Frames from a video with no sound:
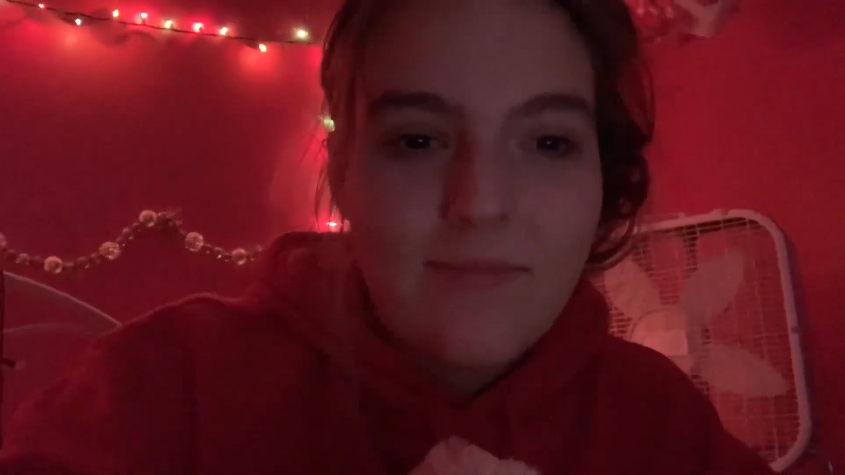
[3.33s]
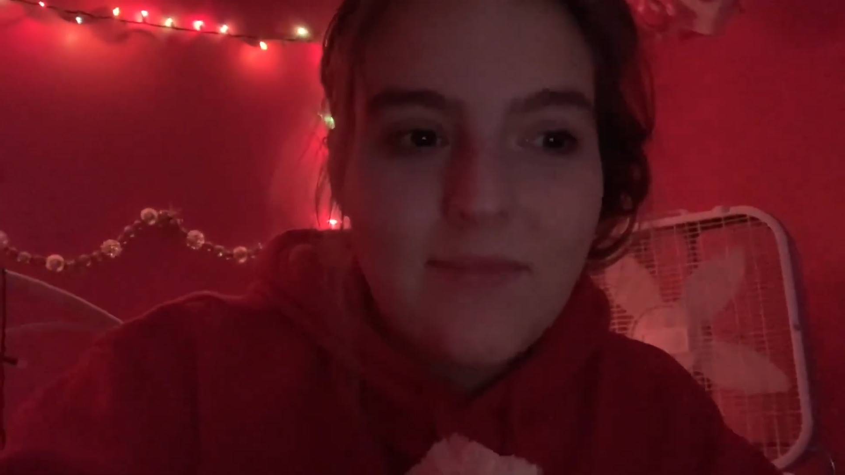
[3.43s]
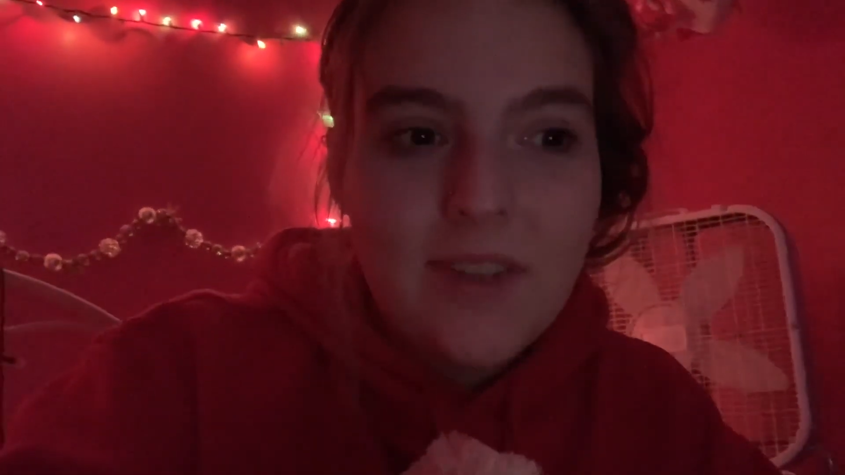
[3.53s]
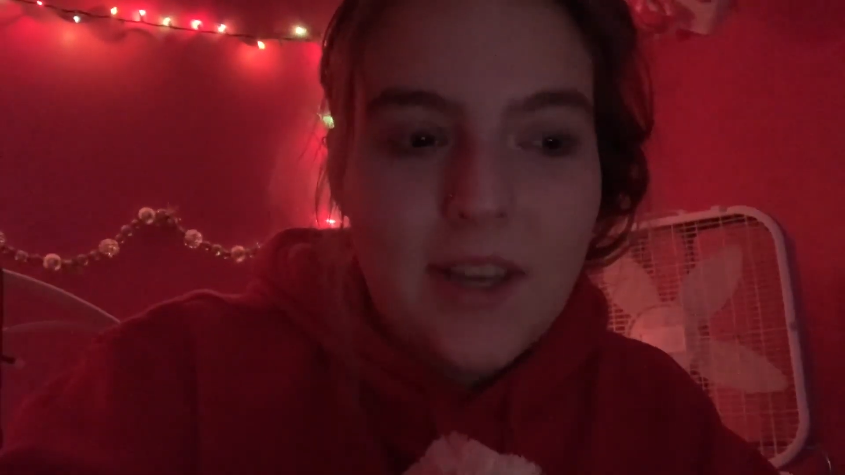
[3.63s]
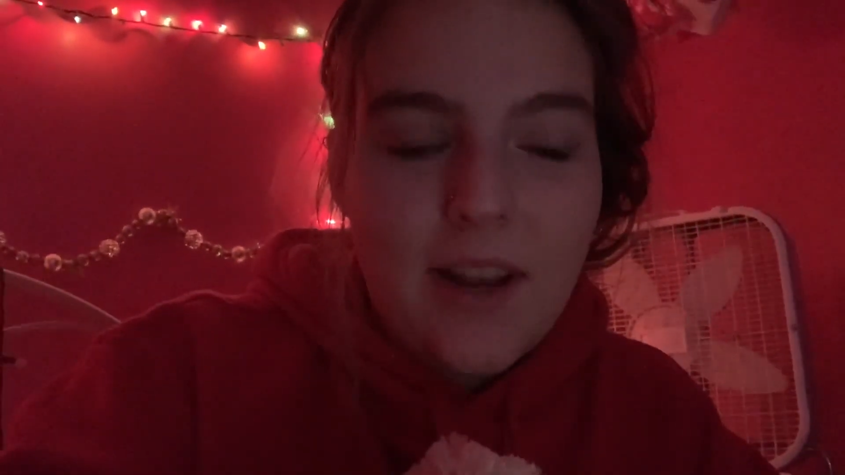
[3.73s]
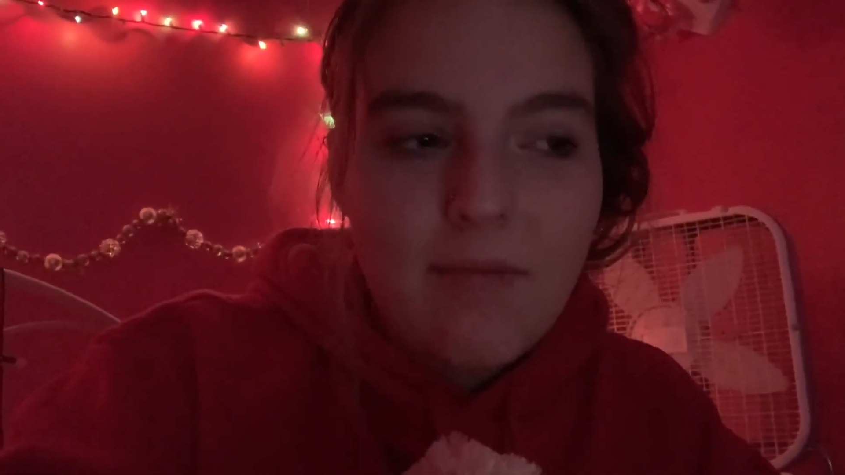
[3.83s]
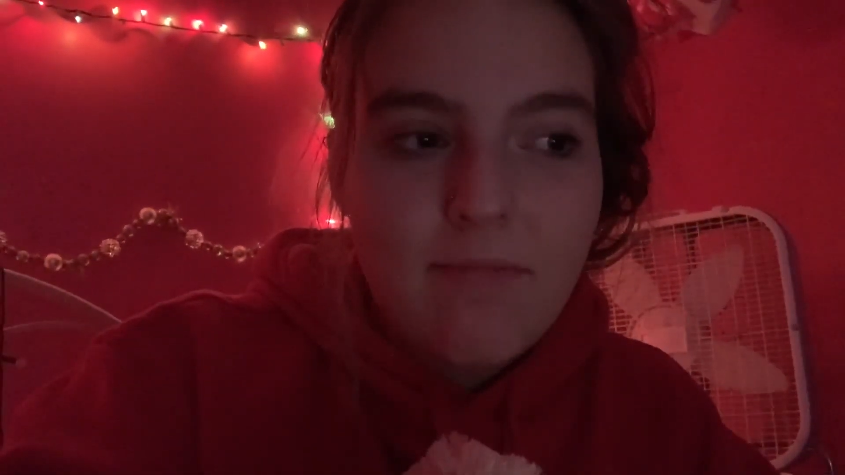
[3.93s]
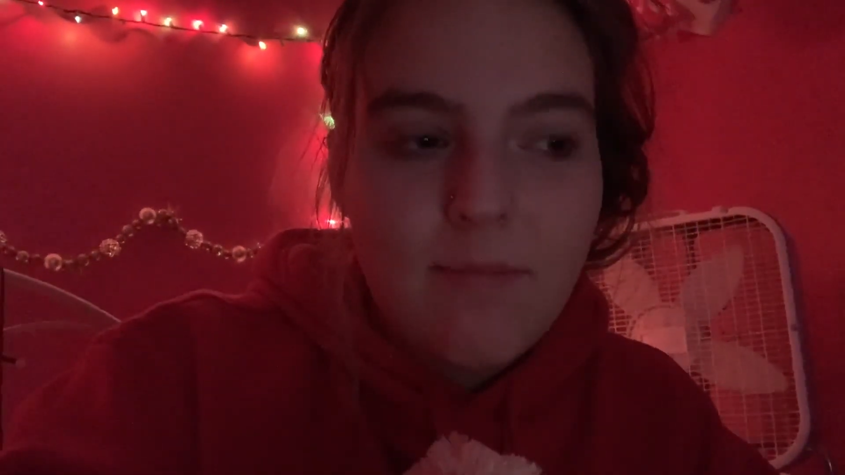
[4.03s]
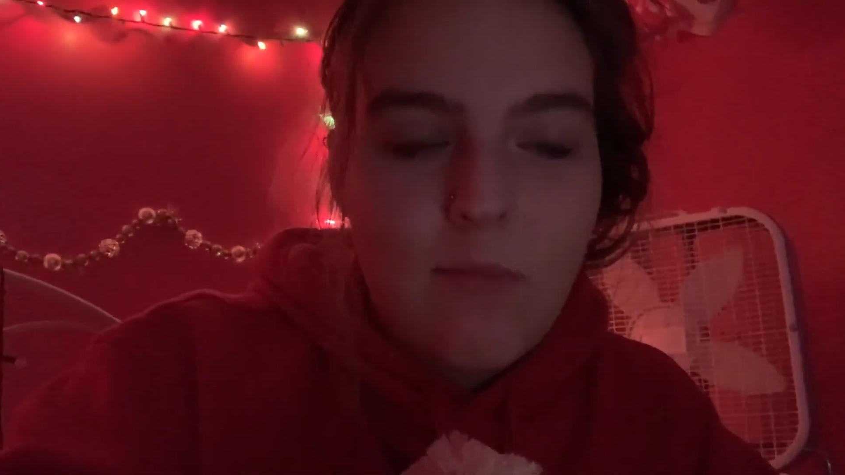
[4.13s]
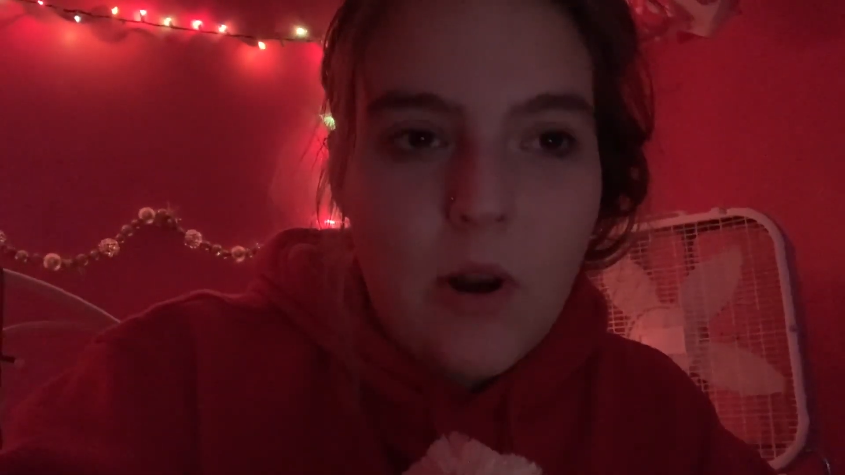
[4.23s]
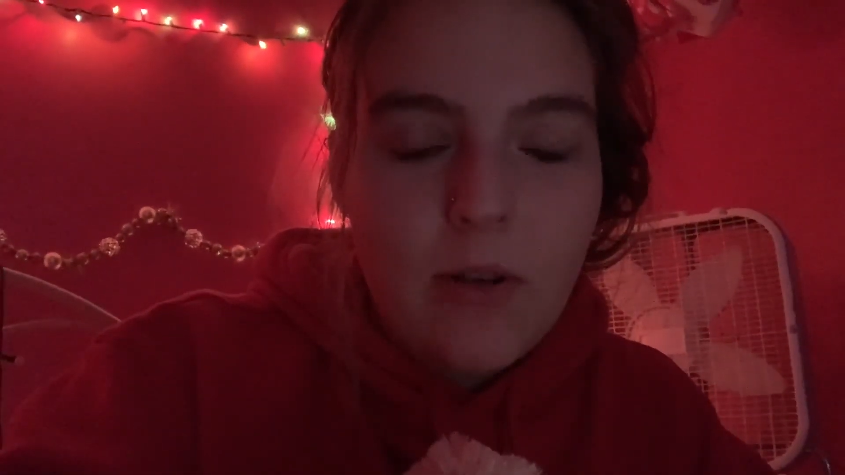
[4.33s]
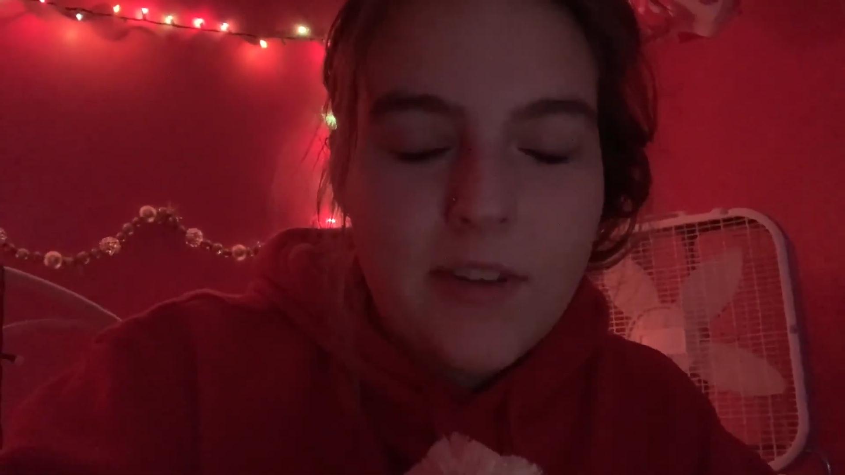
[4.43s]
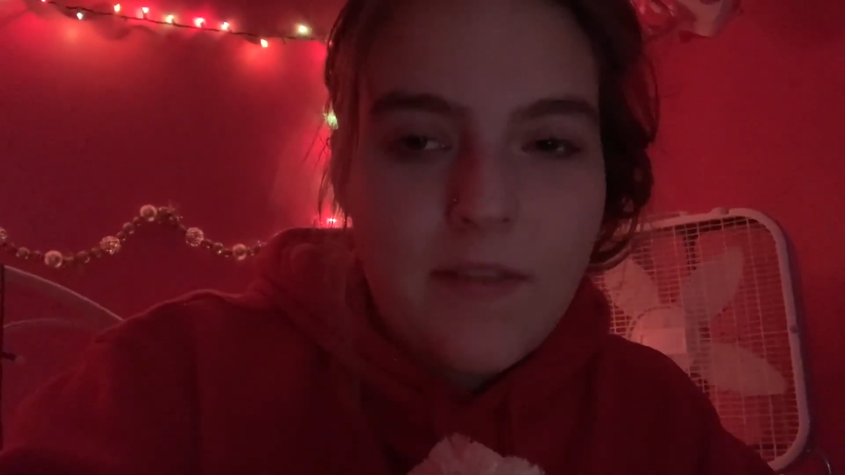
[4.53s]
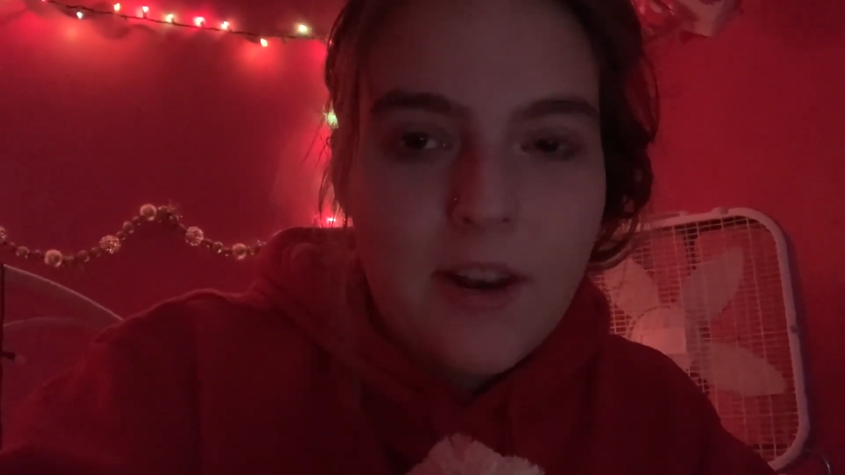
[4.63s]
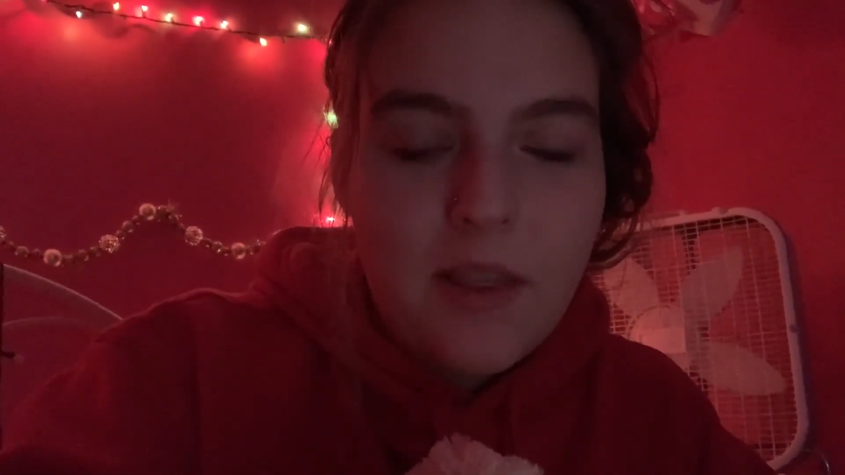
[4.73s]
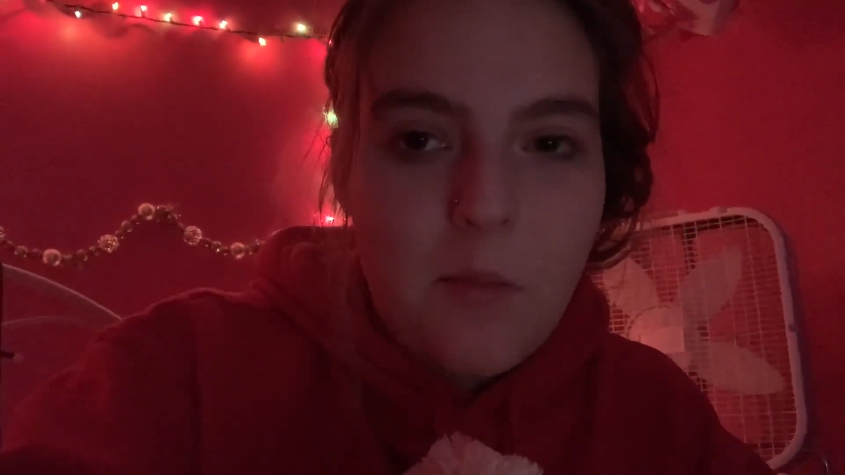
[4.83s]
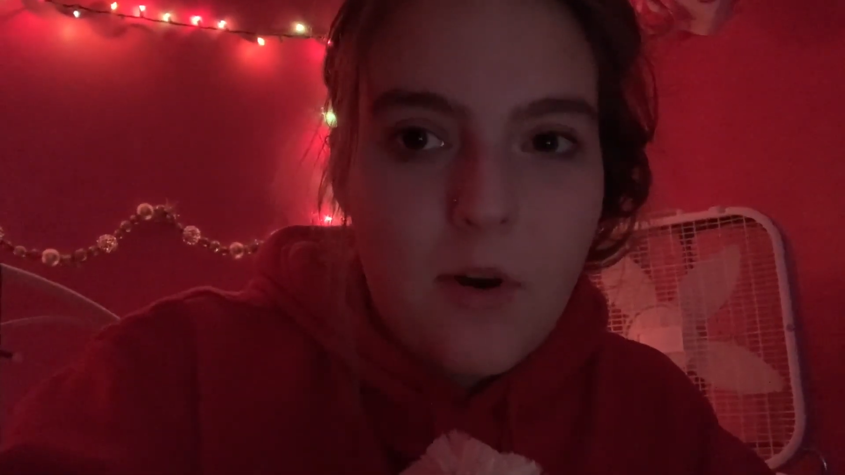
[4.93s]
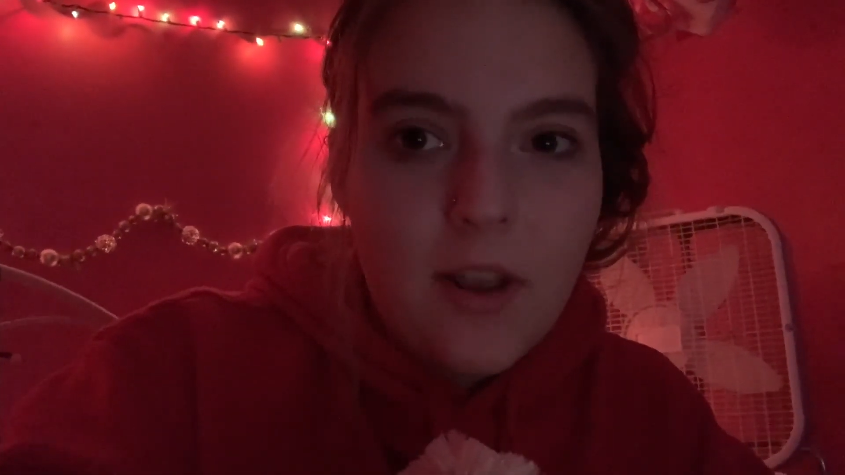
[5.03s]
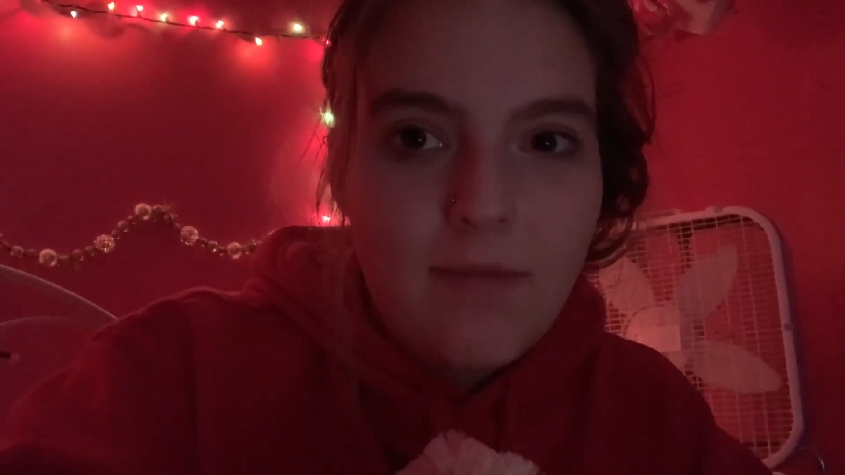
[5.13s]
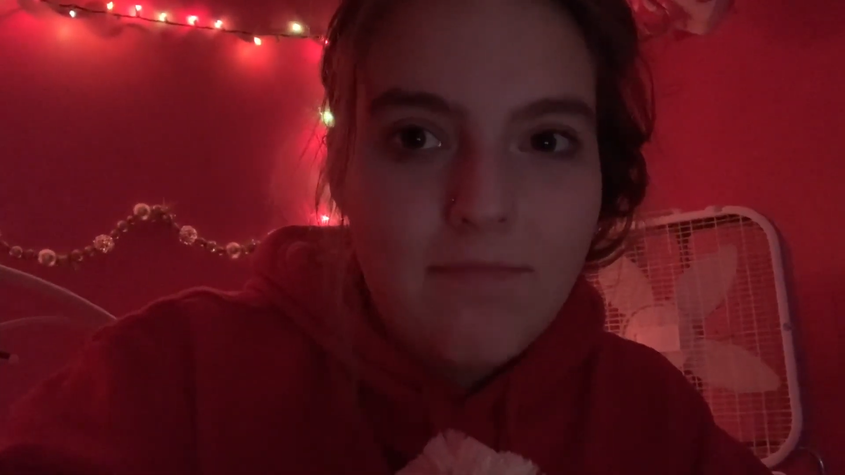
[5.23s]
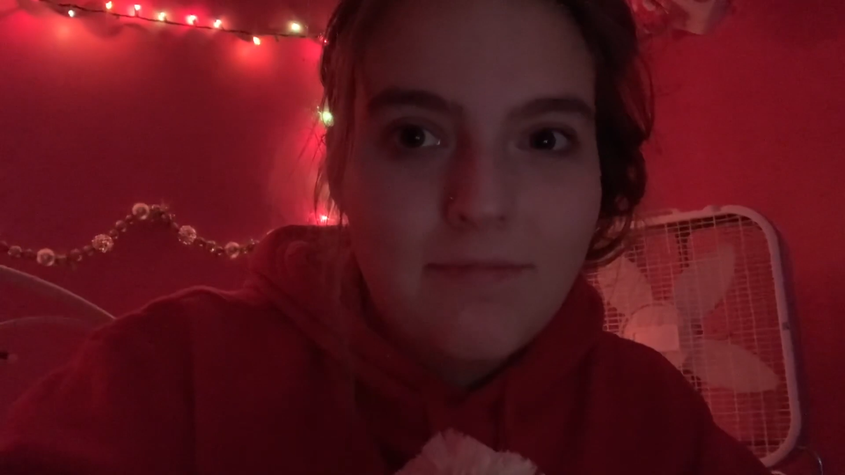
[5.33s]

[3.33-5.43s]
did at 1:07 in the morning.